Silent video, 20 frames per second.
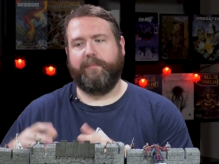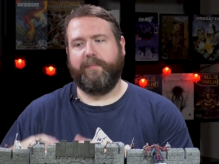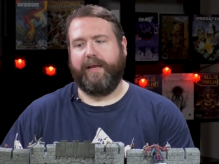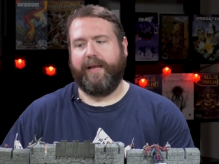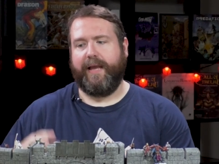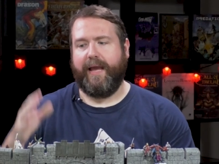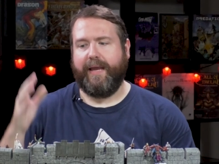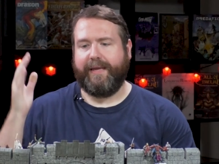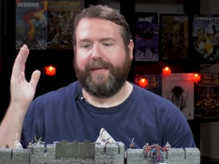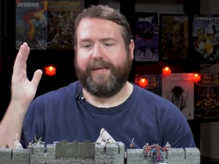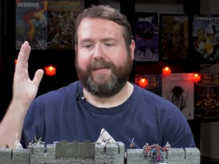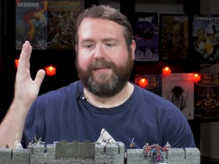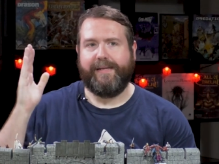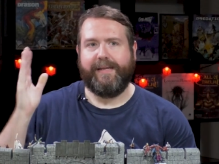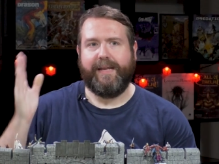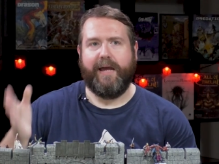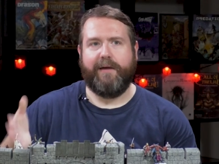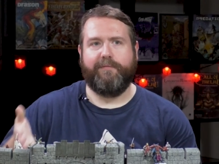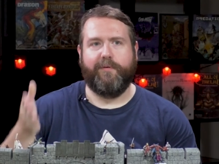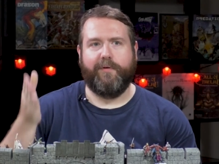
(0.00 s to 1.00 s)
I'm like, I
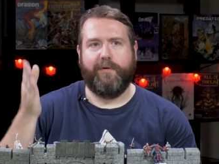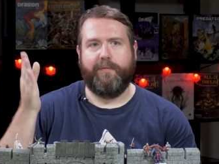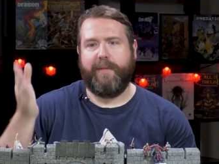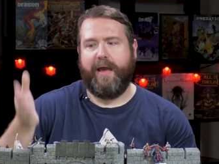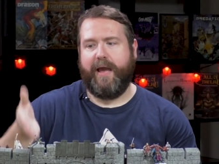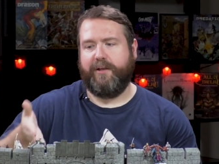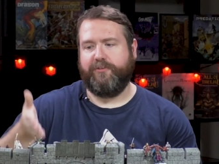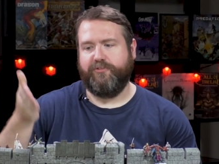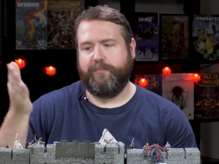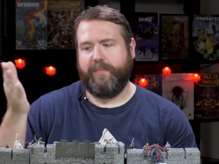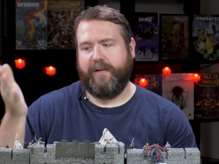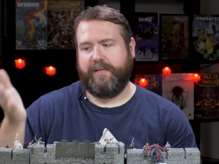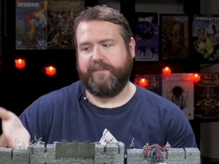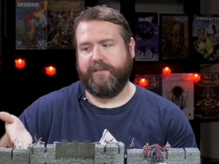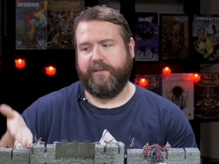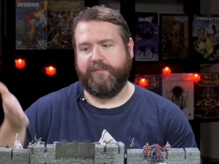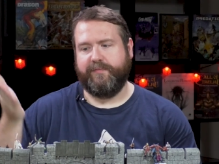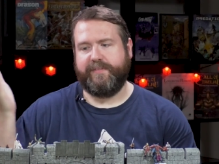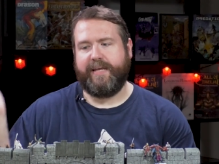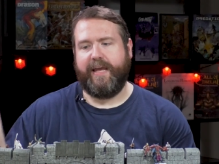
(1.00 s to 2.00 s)
can never imagine
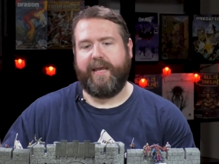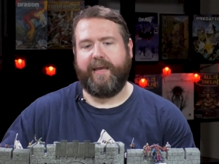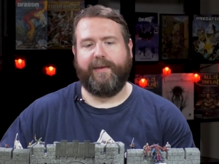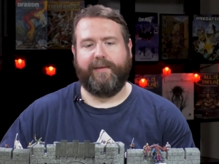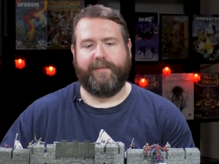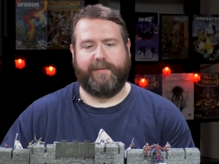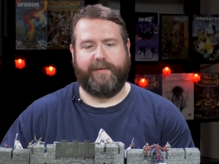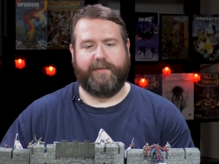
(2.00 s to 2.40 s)
myself taking